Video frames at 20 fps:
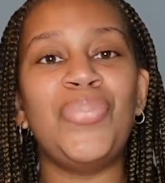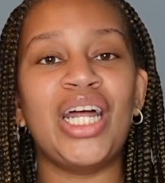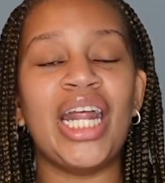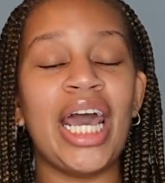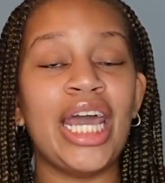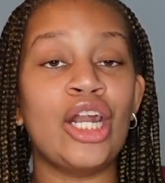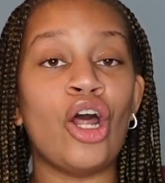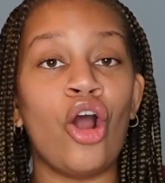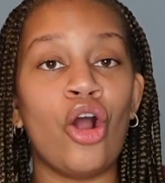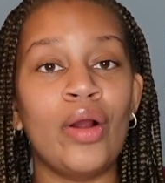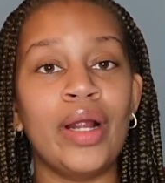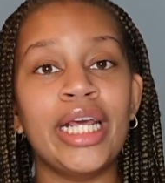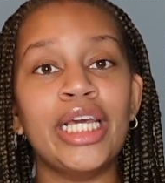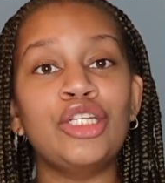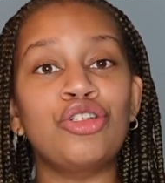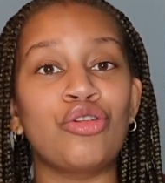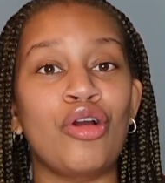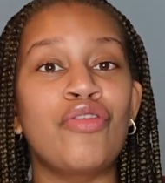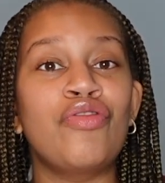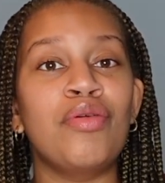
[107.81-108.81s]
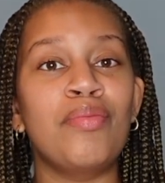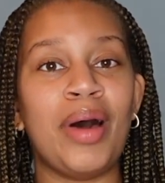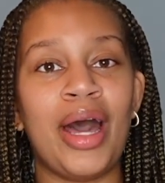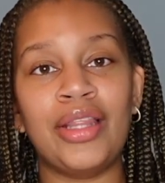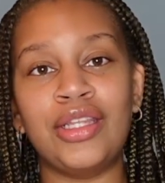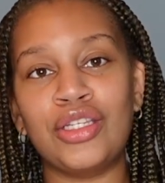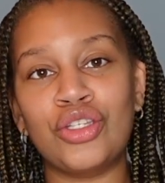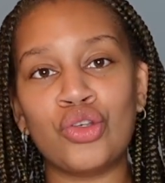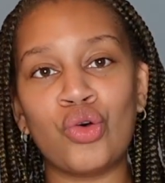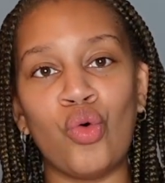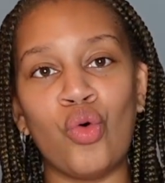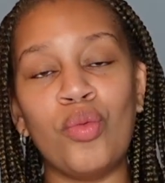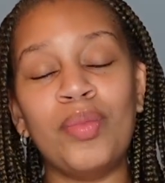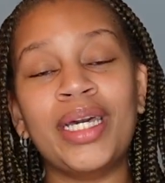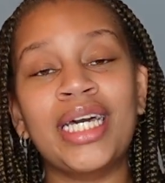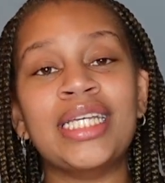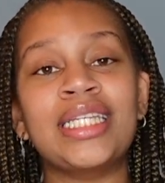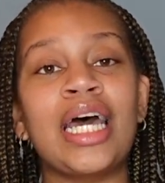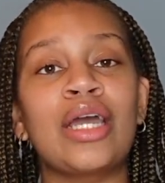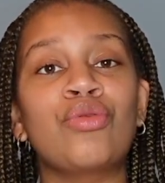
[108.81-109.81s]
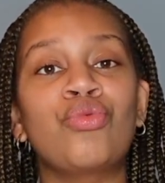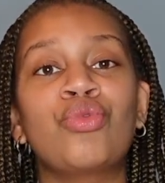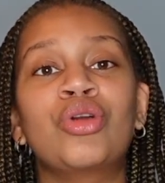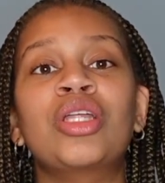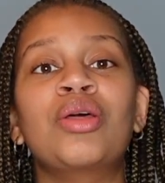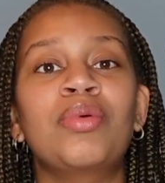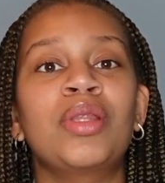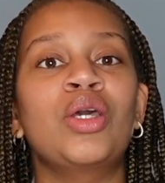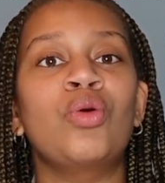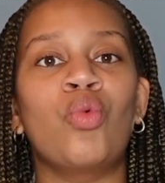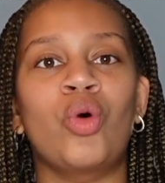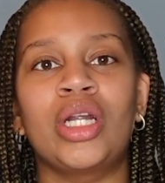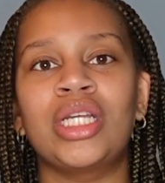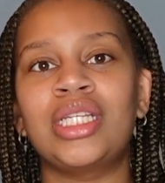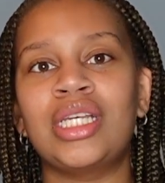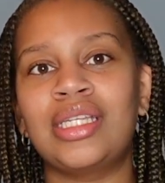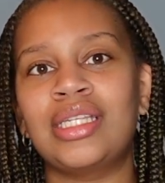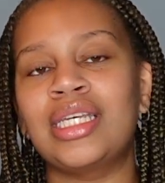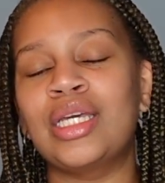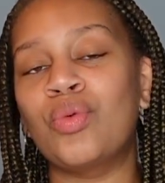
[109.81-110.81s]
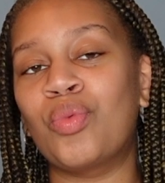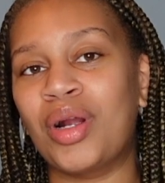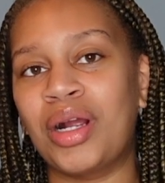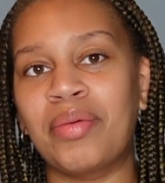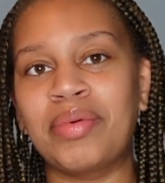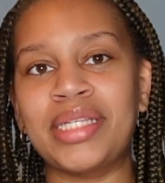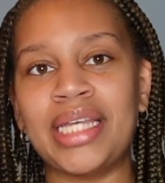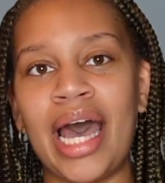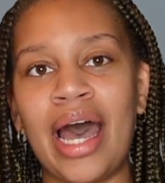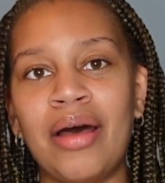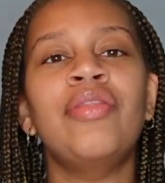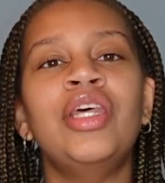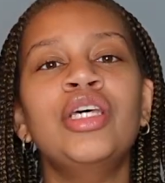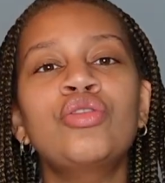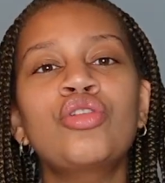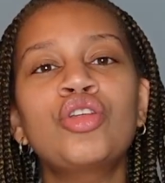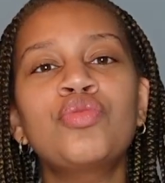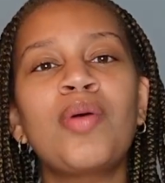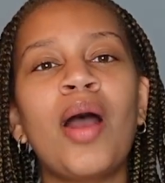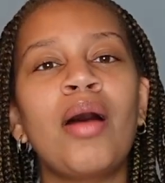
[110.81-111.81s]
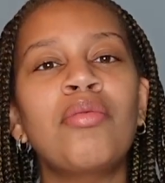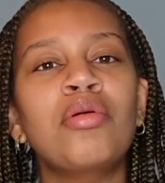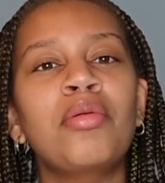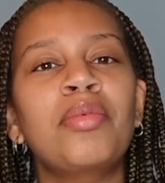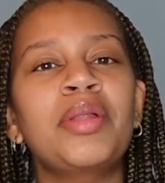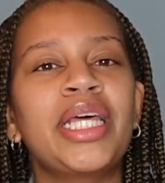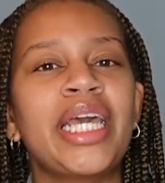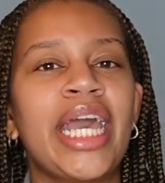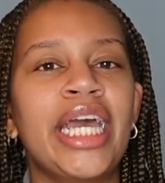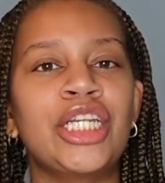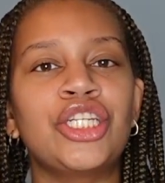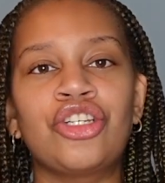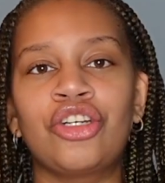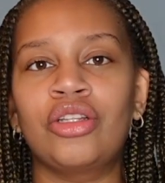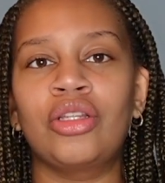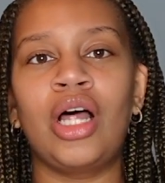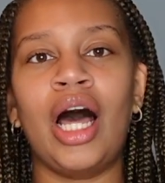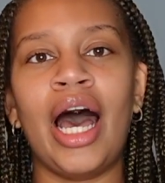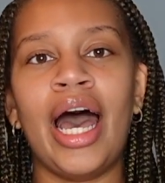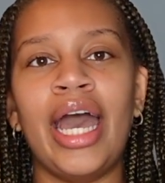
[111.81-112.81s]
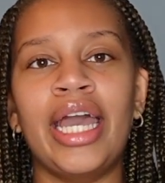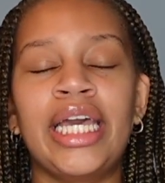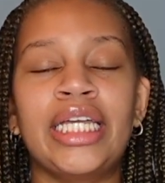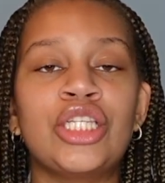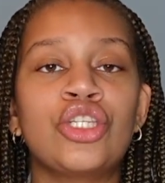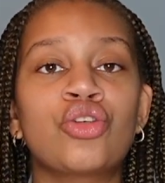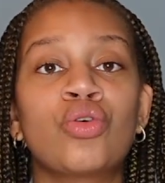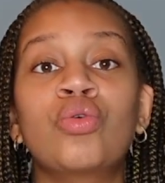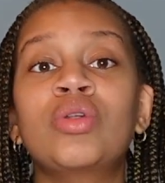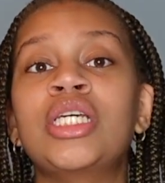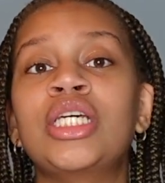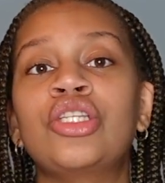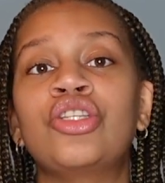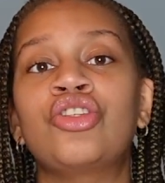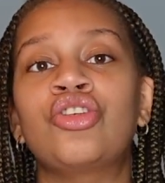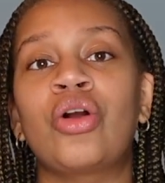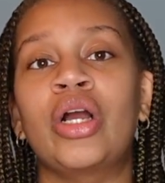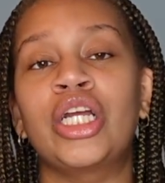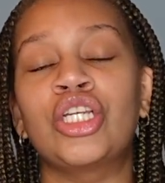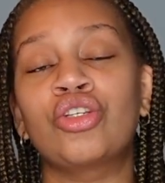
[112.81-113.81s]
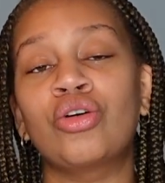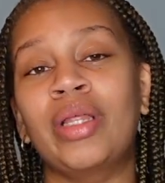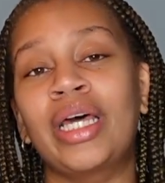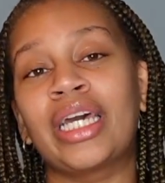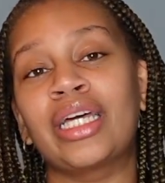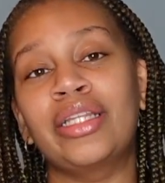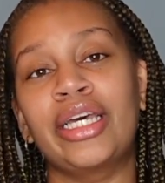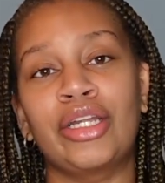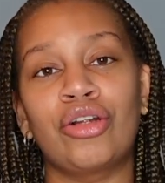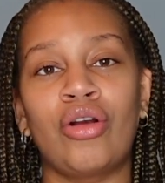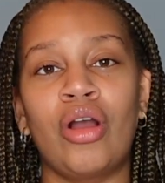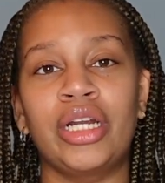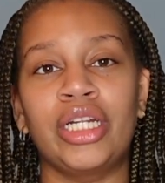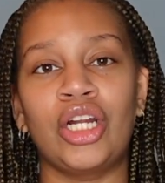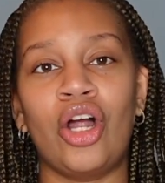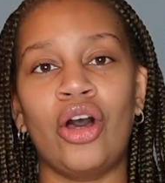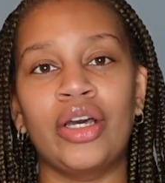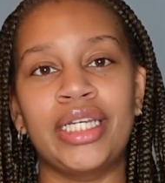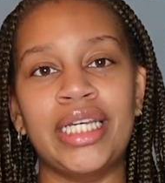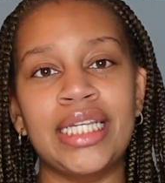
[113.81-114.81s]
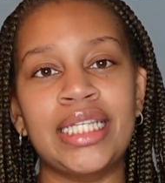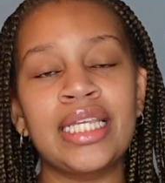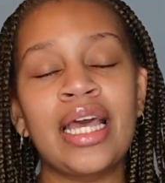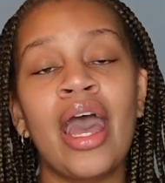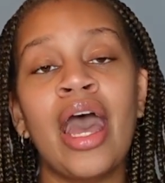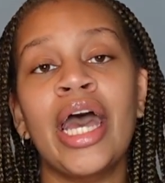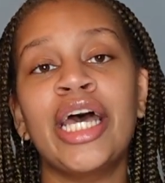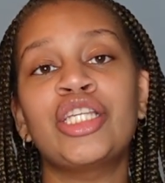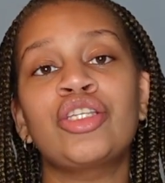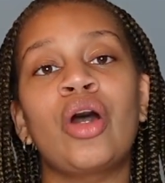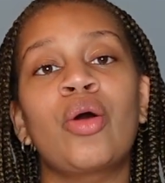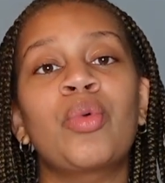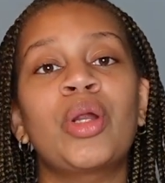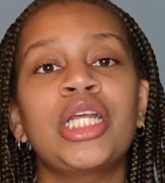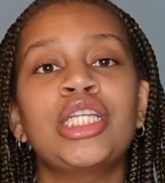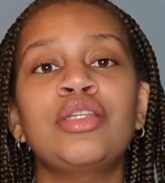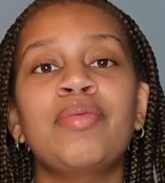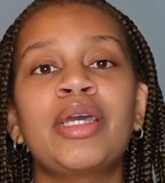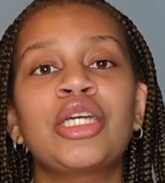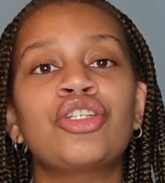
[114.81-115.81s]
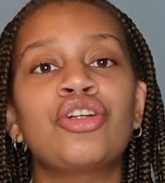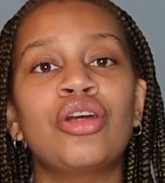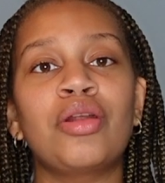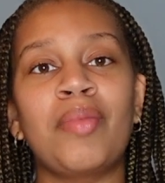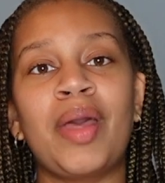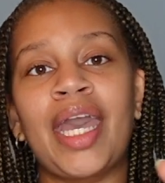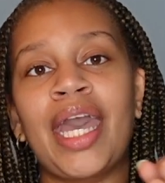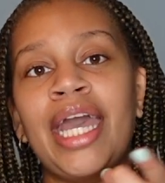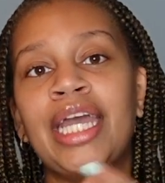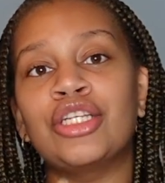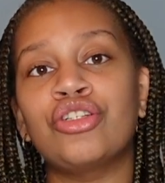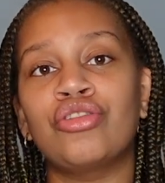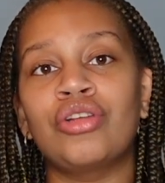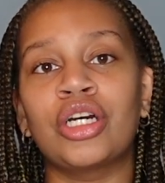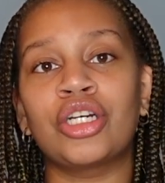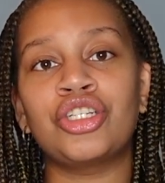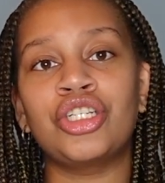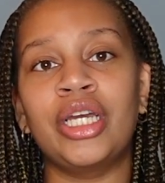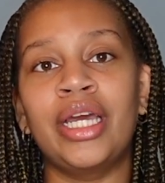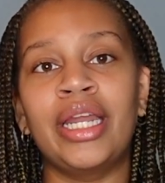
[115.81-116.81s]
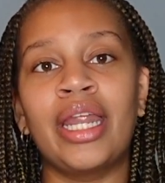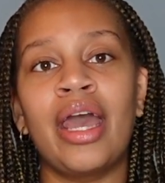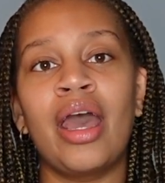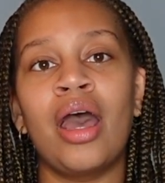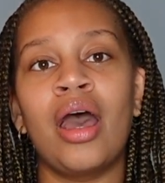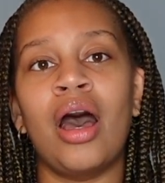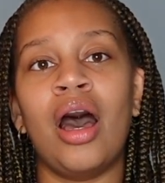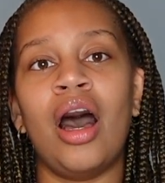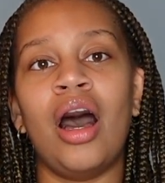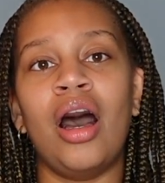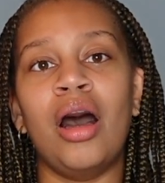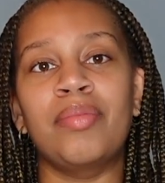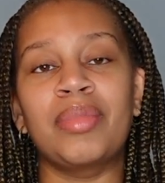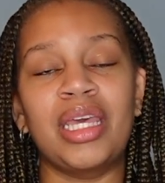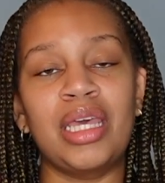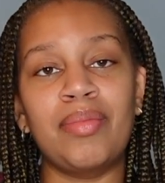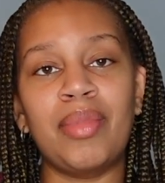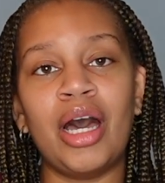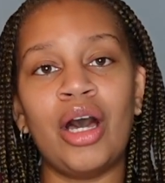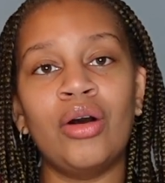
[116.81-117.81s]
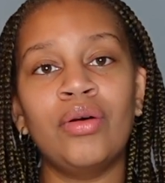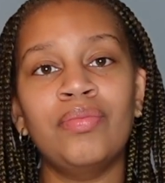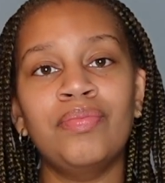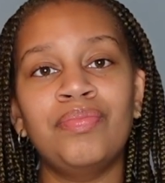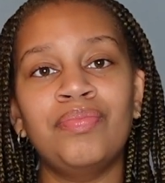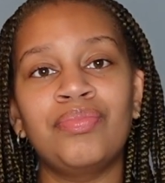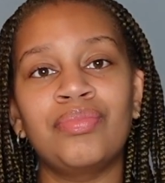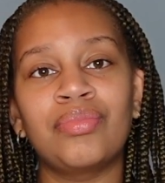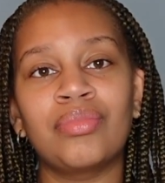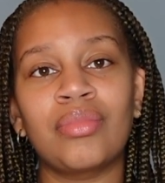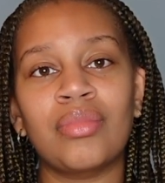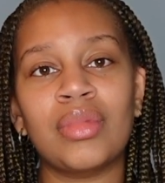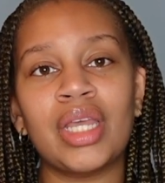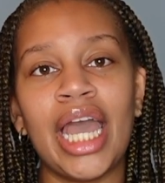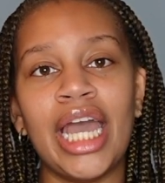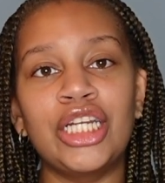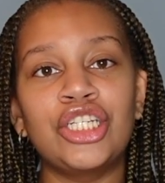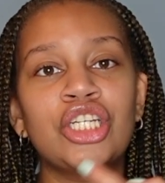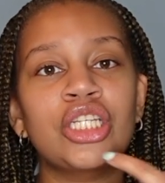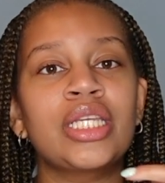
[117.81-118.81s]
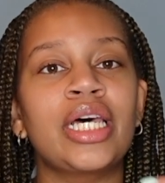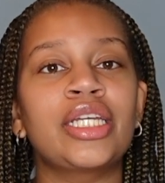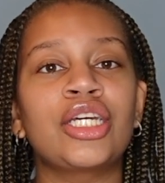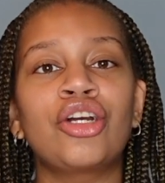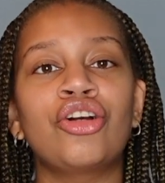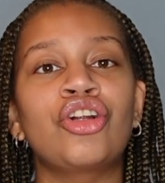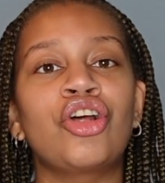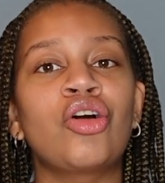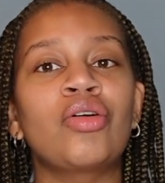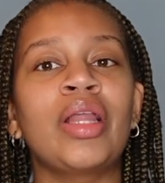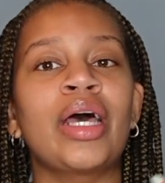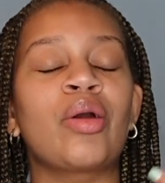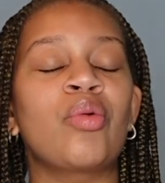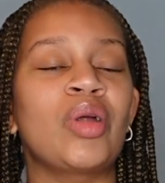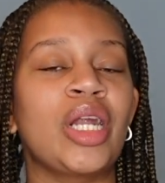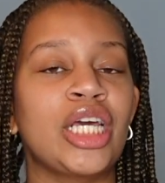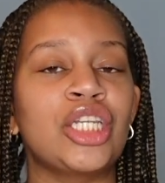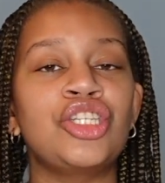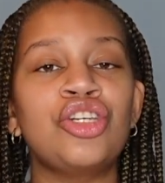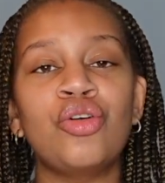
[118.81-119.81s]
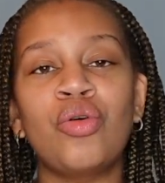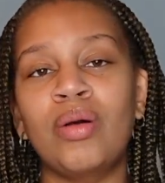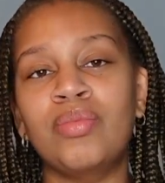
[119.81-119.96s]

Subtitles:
But I had already driven by the school because I really wanted to see where it was at. This was probably in July, and school didn't start until like later on in August. So I wanted to make sure to make an introduction email and just letting her know like what I do.